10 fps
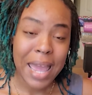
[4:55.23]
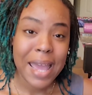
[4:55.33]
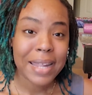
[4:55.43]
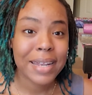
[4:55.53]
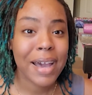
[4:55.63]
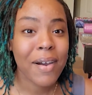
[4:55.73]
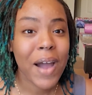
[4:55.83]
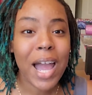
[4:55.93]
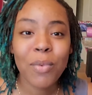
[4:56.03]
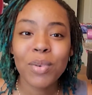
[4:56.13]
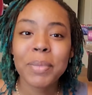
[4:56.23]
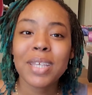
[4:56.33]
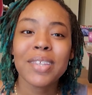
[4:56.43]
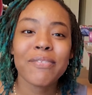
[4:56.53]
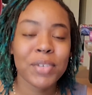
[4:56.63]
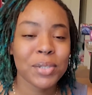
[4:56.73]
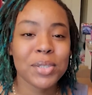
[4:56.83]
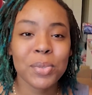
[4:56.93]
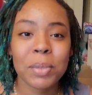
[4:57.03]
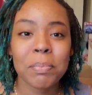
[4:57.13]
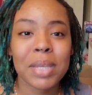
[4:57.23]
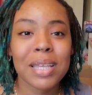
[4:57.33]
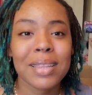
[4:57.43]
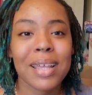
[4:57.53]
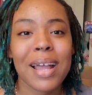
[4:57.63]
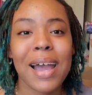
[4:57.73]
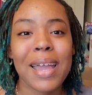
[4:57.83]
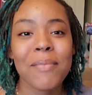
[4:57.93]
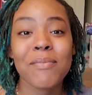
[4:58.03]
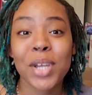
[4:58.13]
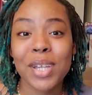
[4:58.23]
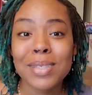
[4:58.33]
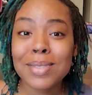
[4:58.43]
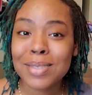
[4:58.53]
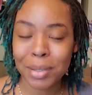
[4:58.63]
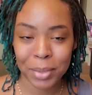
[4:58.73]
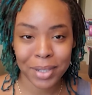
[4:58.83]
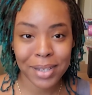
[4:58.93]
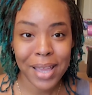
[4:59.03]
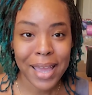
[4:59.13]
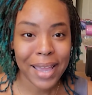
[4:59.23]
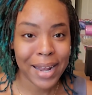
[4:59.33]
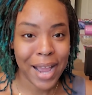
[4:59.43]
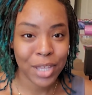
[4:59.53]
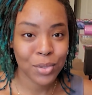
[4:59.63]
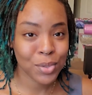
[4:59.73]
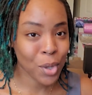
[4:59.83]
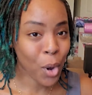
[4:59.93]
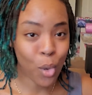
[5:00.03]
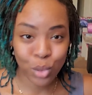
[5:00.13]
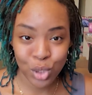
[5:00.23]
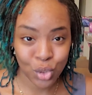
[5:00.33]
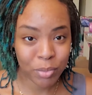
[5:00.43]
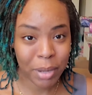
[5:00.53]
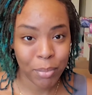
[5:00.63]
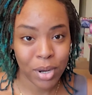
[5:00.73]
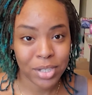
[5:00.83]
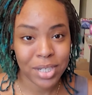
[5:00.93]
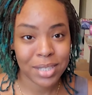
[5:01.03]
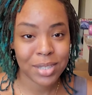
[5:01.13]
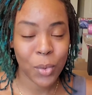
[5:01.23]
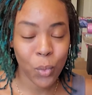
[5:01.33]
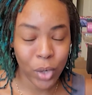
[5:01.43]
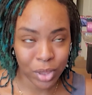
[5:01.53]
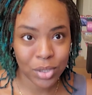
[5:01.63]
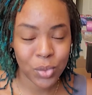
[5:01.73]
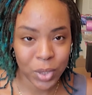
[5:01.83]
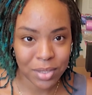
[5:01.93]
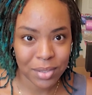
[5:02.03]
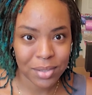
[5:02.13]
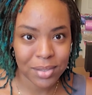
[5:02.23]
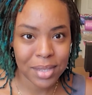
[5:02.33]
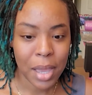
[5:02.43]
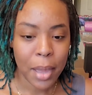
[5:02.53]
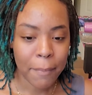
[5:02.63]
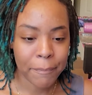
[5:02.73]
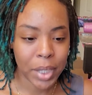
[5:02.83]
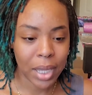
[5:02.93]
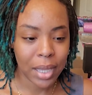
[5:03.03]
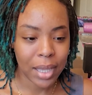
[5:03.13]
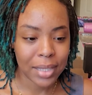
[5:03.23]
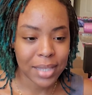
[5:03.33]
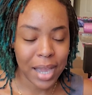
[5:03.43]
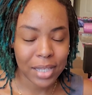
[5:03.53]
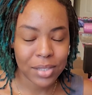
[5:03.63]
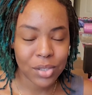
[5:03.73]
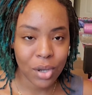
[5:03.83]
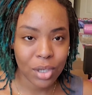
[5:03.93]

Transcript: Now, I will be the first to admit that I am very stubborn and I used to only do my projects with tweezers. But I started